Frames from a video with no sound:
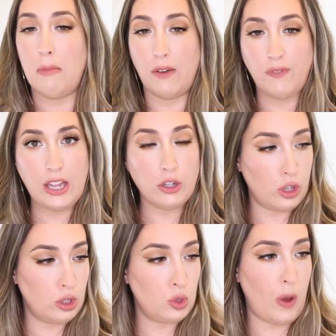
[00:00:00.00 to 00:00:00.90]
My feet are
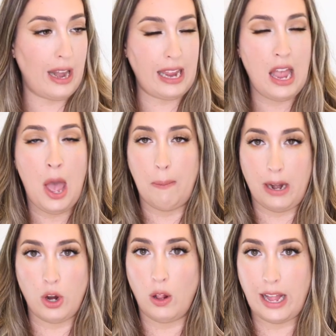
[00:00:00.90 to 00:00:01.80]
so sweaty,
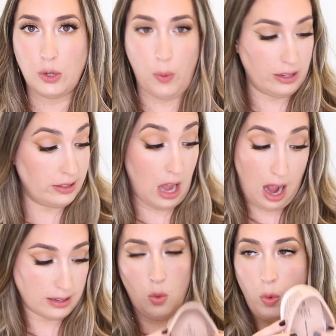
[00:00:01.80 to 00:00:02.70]
but I don't like to wear socks.